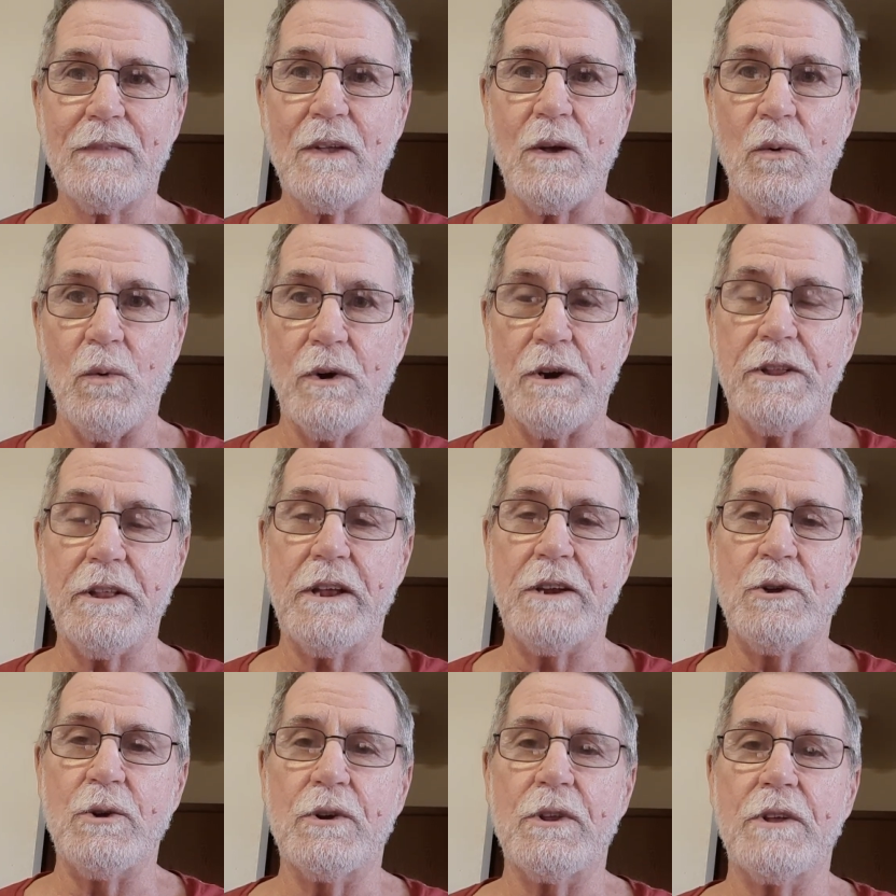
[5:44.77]
What did
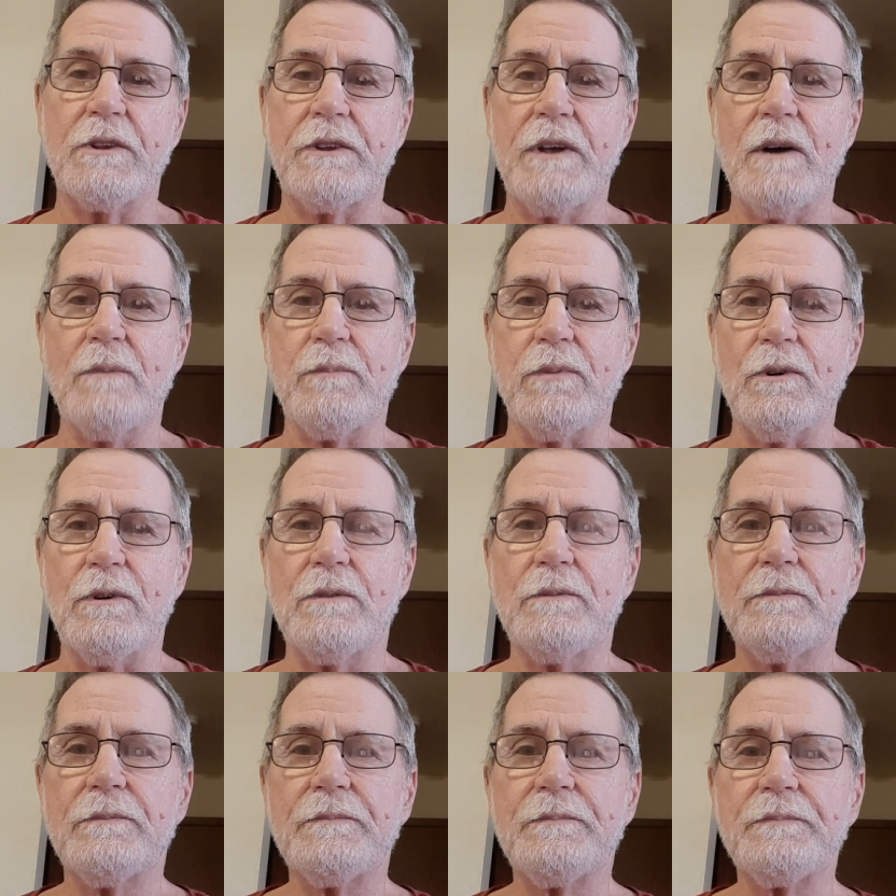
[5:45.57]
they do to the temple?
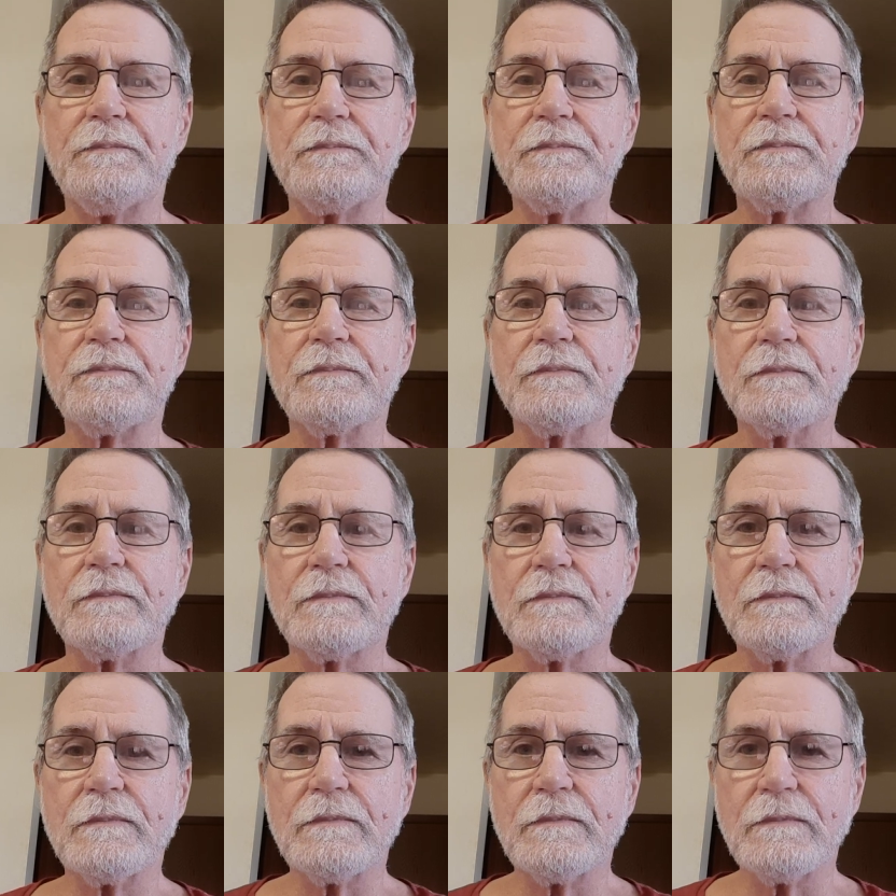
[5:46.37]

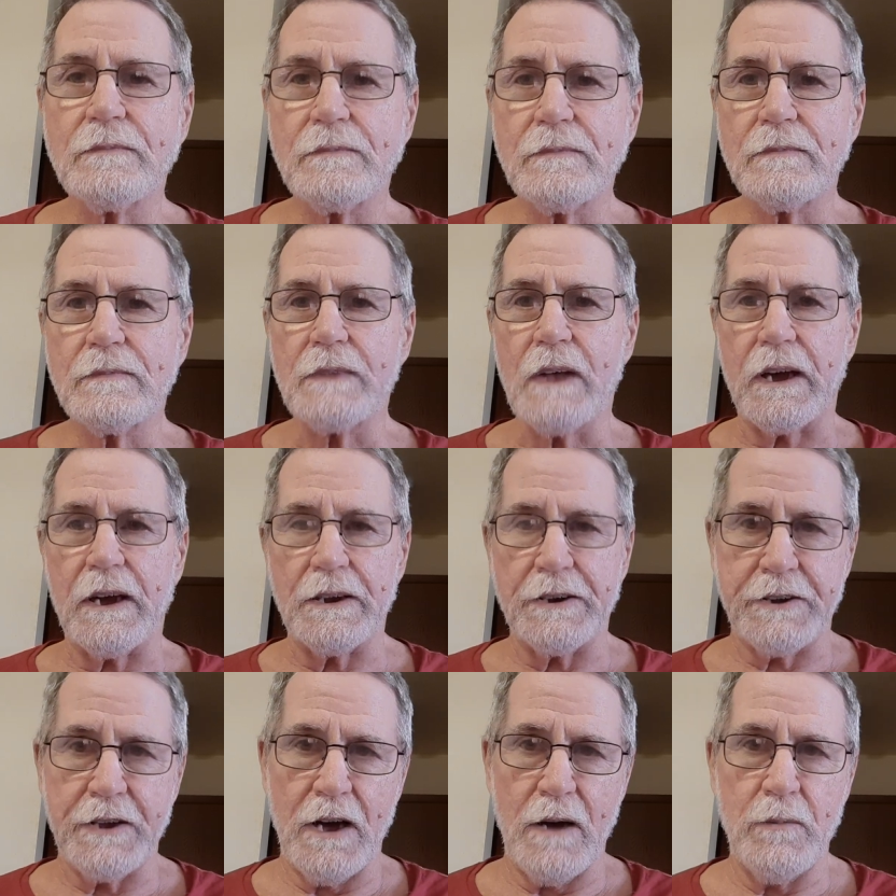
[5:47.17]

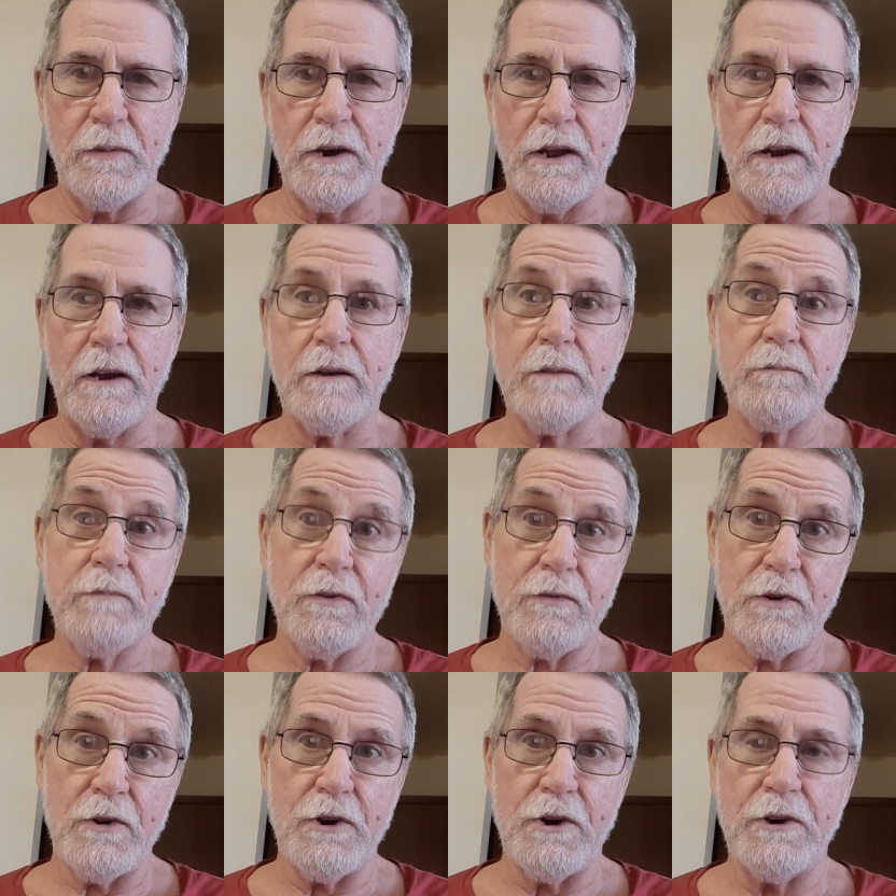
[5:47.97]
contaminated it,
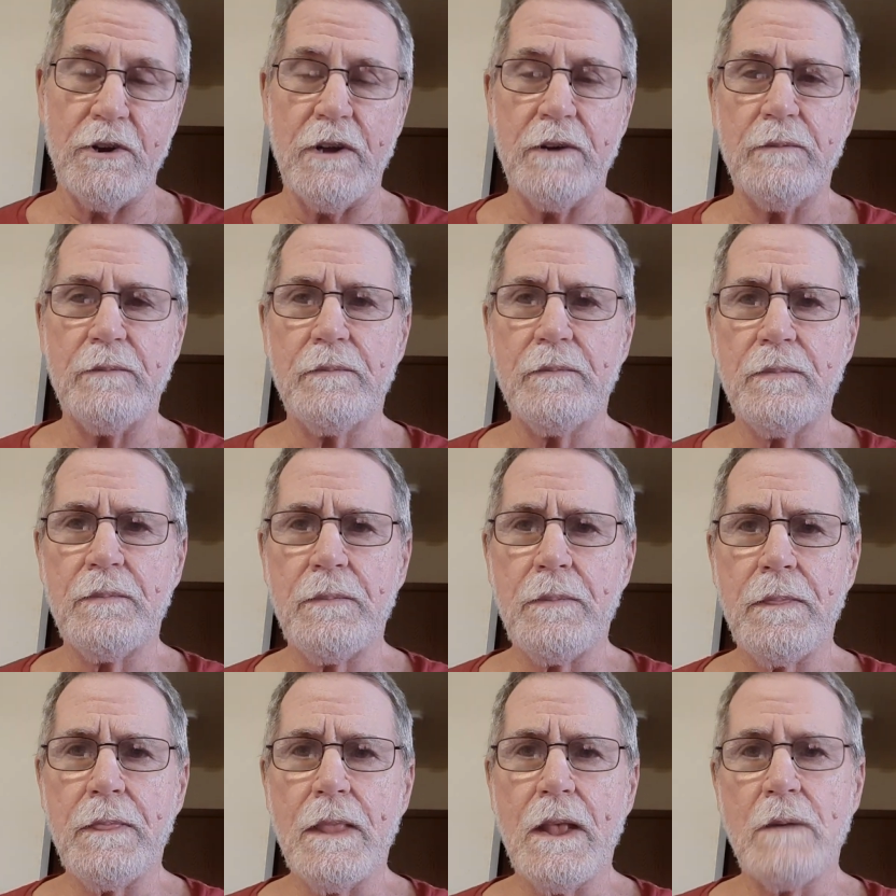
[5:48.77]
perverted it,
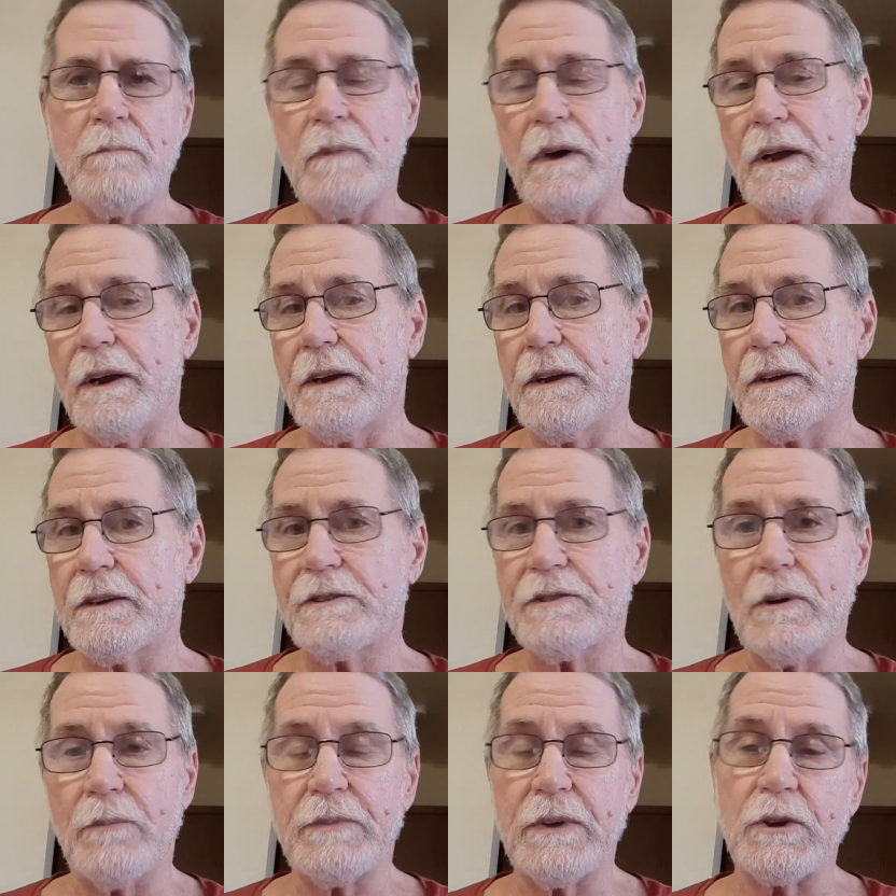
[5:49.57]
made it into
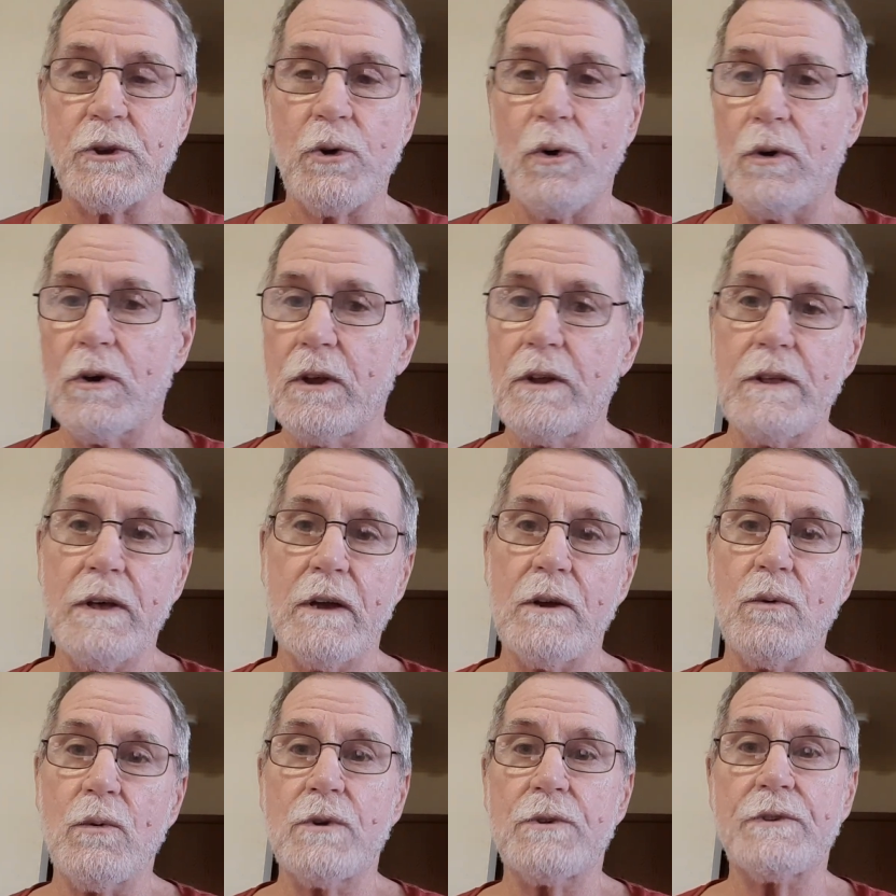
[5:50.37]
something totally that
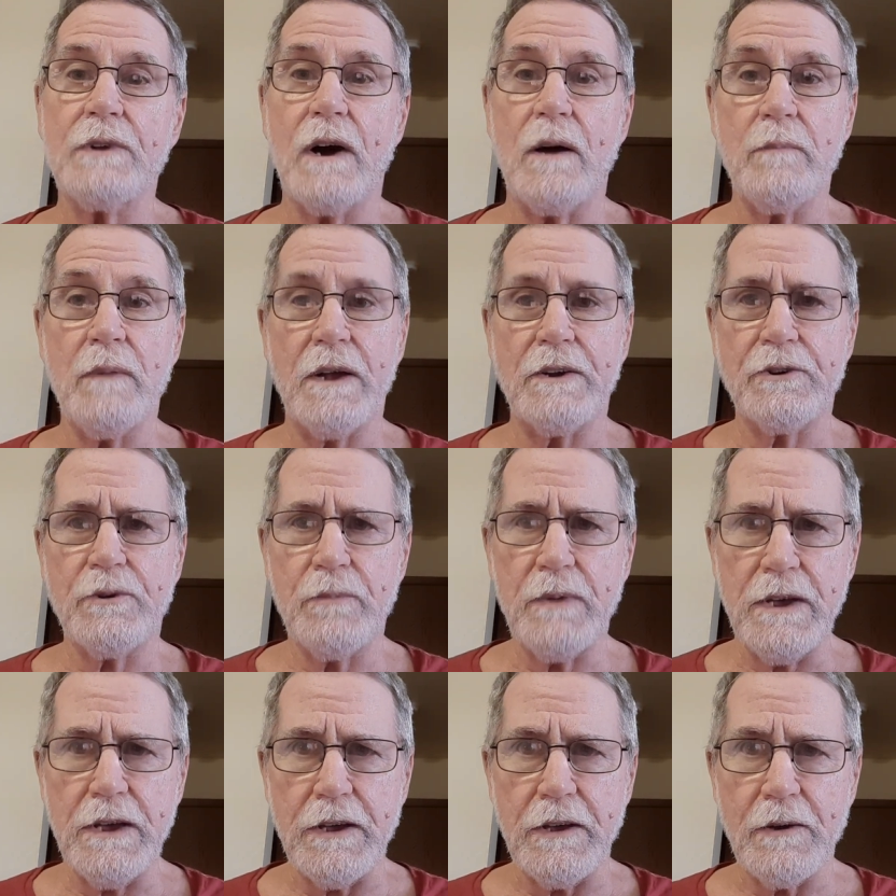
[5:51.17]
it was not meant to
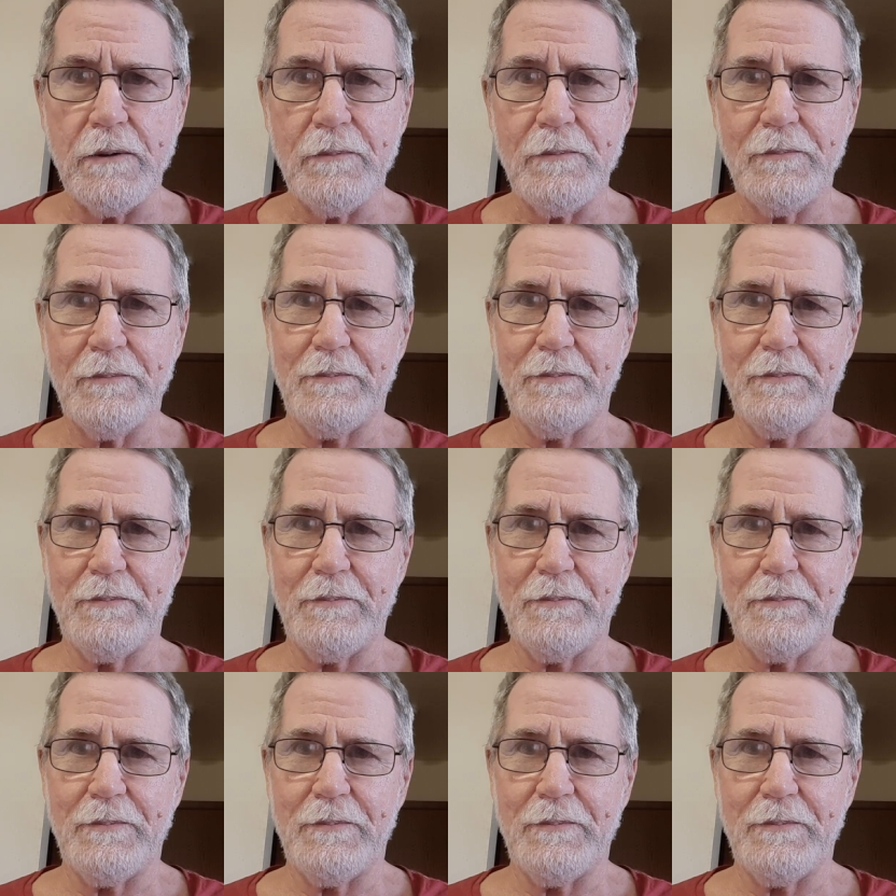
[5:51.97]
be.